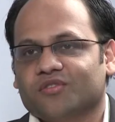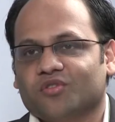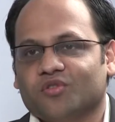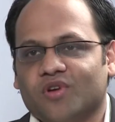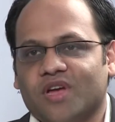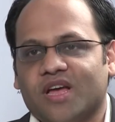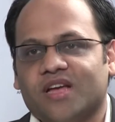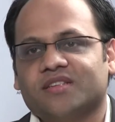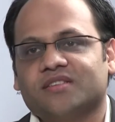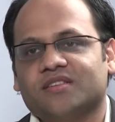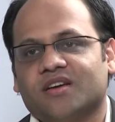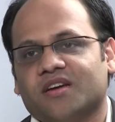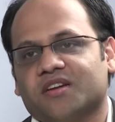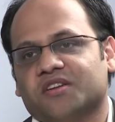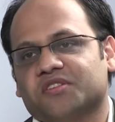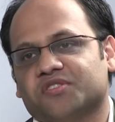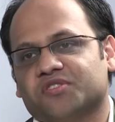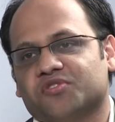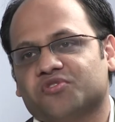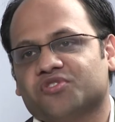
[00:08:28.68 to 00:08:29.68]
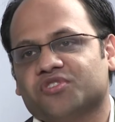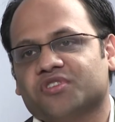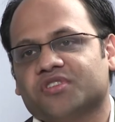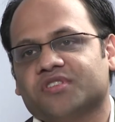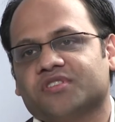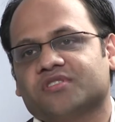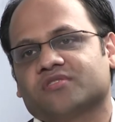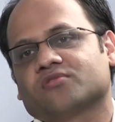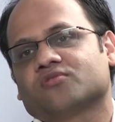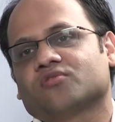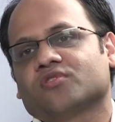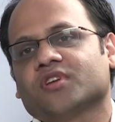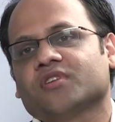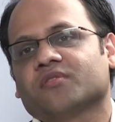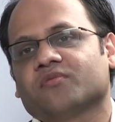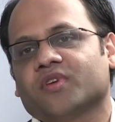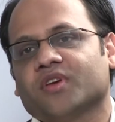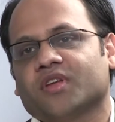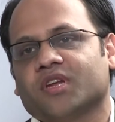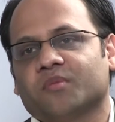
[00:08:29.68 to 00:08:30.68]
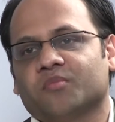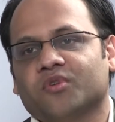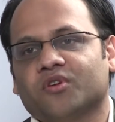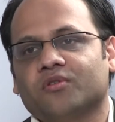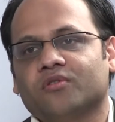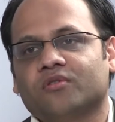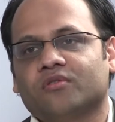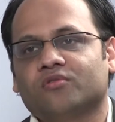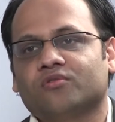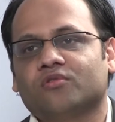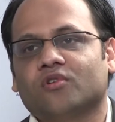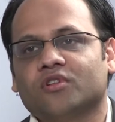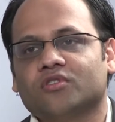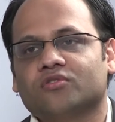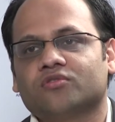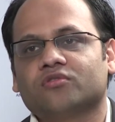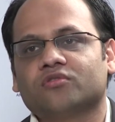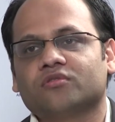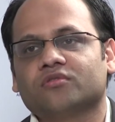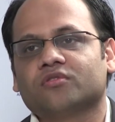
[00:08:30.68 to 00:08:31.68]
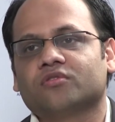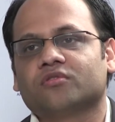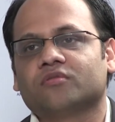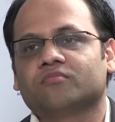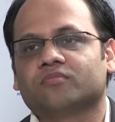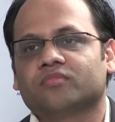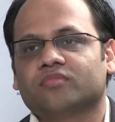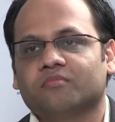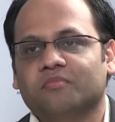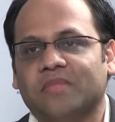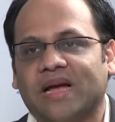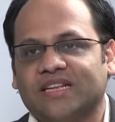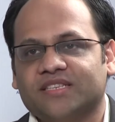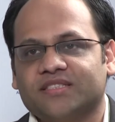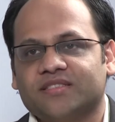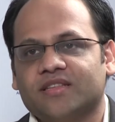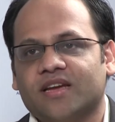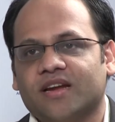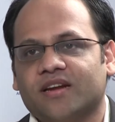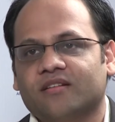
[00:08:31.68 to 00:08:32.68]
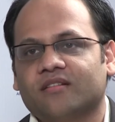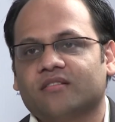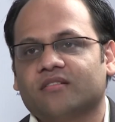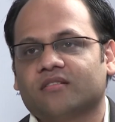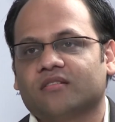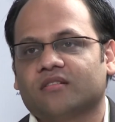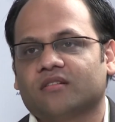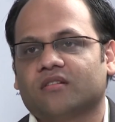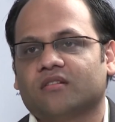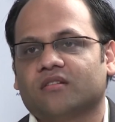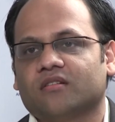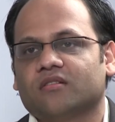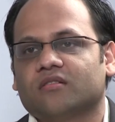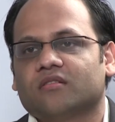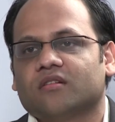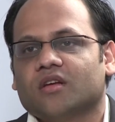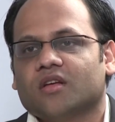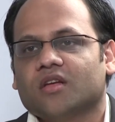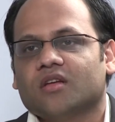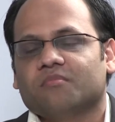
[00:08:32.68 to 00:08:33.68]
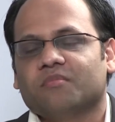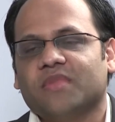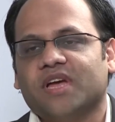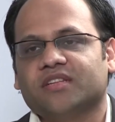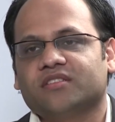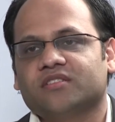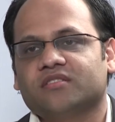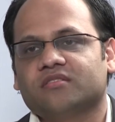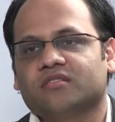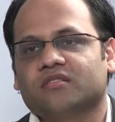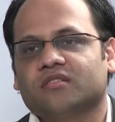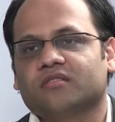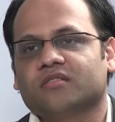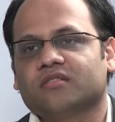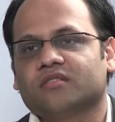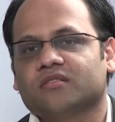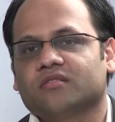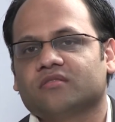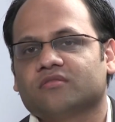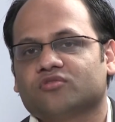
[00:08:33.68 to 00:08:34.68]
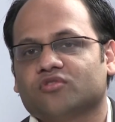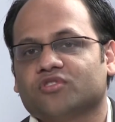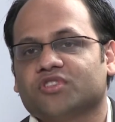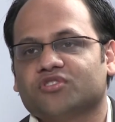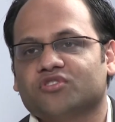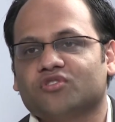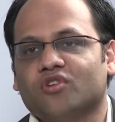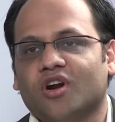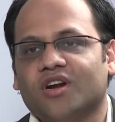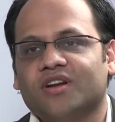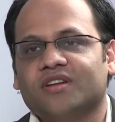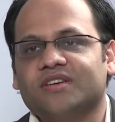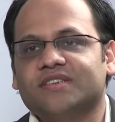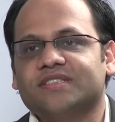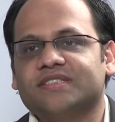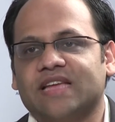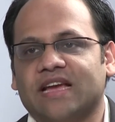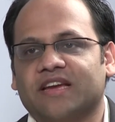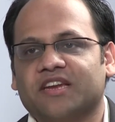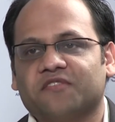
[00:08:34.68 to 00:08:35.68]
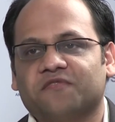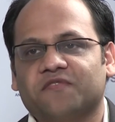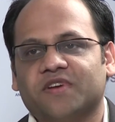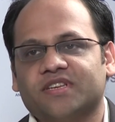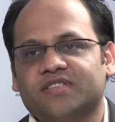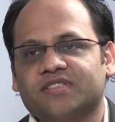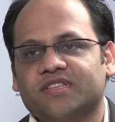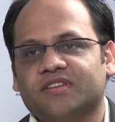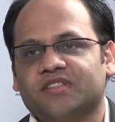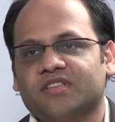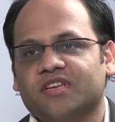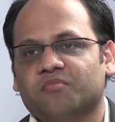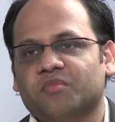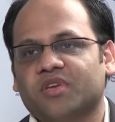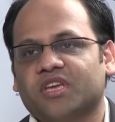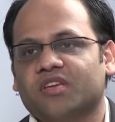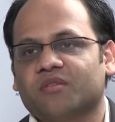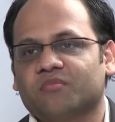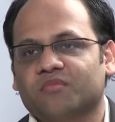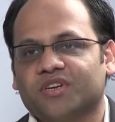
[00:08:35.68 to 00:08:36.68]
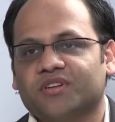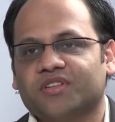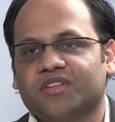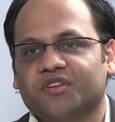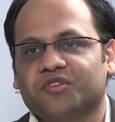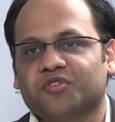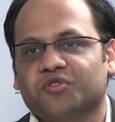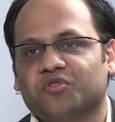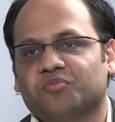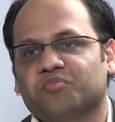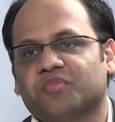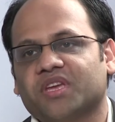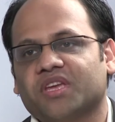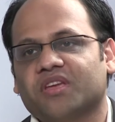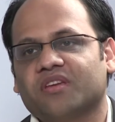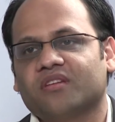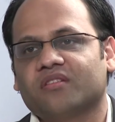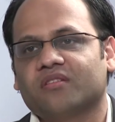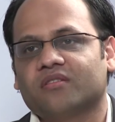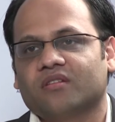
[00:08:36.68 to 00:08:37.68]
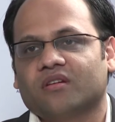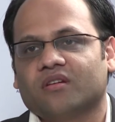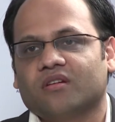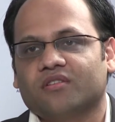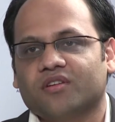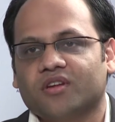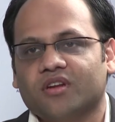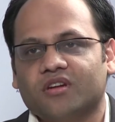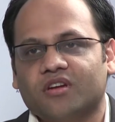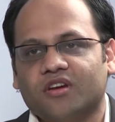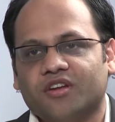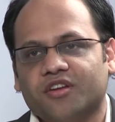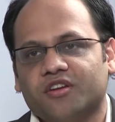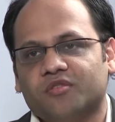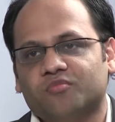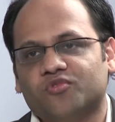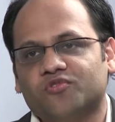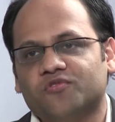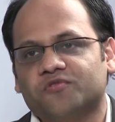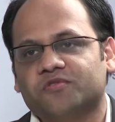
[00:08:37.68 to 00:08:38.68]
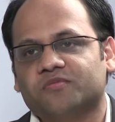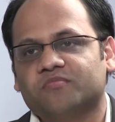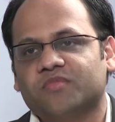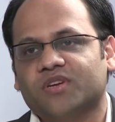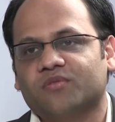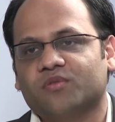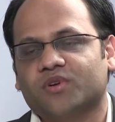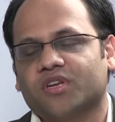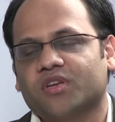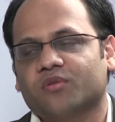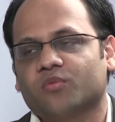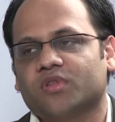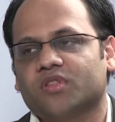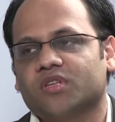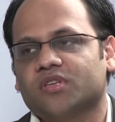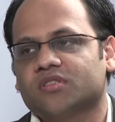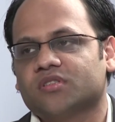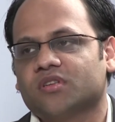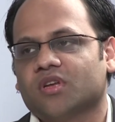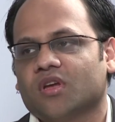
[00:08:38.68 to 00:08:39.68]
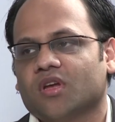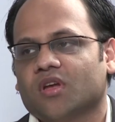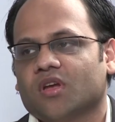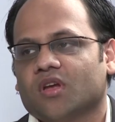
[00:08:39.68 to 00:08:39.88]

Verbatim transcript: you know as our institution is growing, we are able to also you know match that match. Uh, so it's not a sacrifice that they are making, but they are making uh, real career moves by working with us.